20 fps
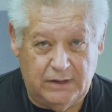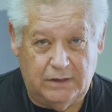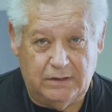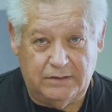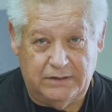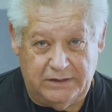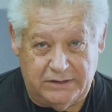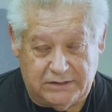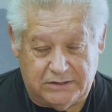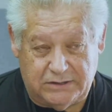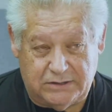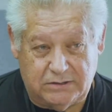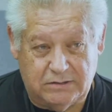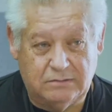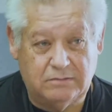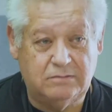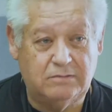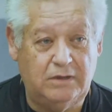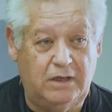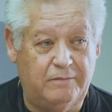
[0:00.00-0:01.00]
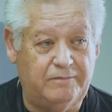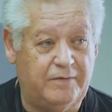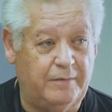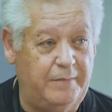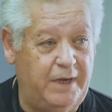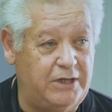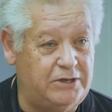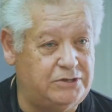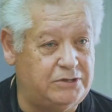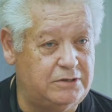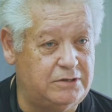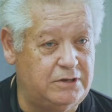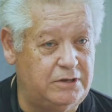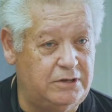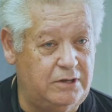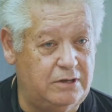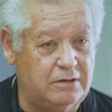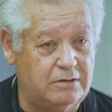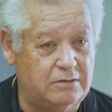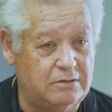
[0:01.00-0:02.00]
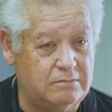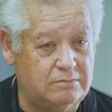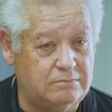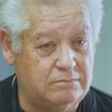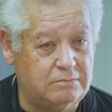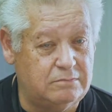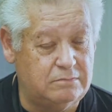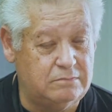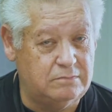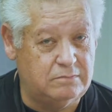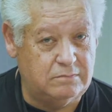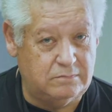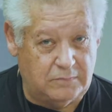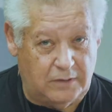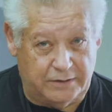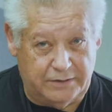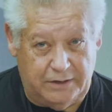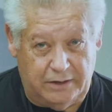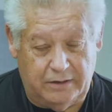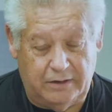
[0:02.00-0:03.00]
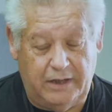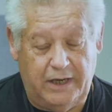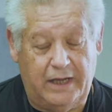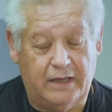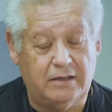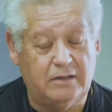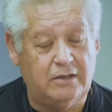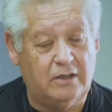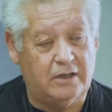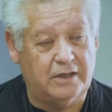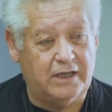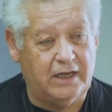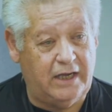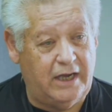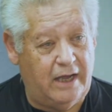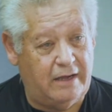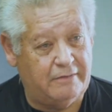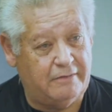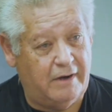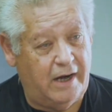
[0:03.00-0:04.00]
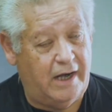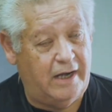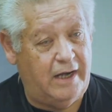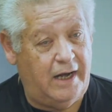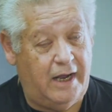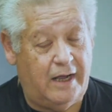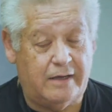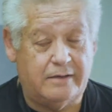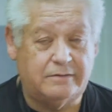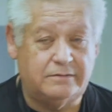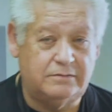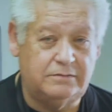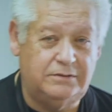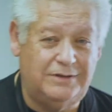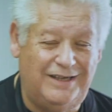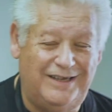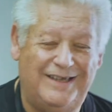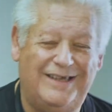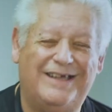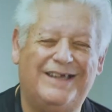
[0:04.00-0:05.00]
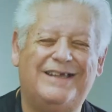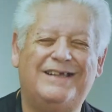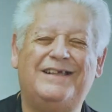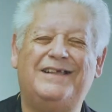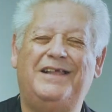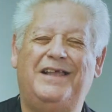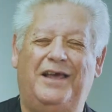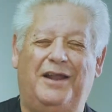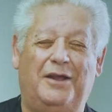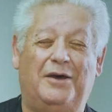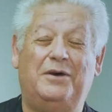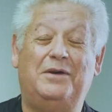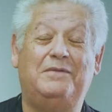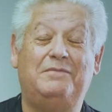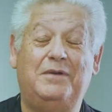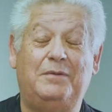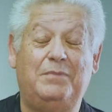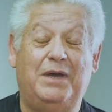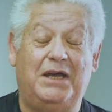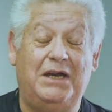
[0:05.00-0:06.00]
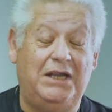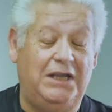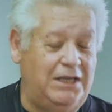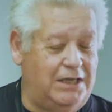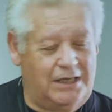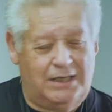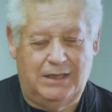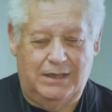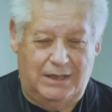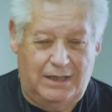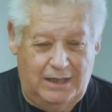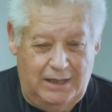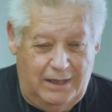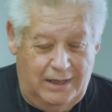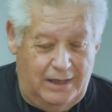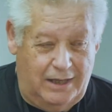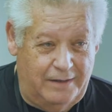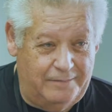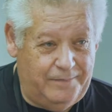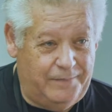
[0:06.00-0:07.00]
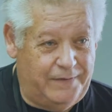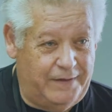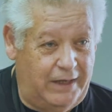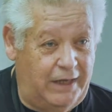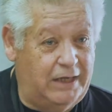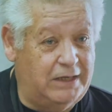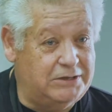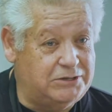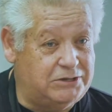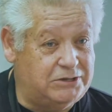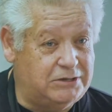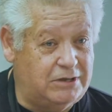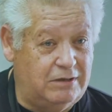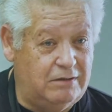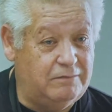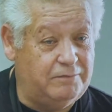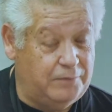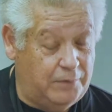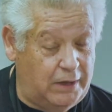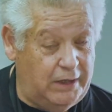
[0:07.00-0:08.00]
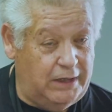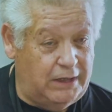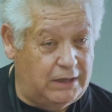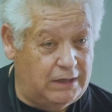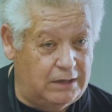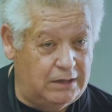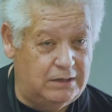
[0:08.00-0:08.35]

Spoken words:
This information that you're on the internet looking at right now, hello everybody, is free.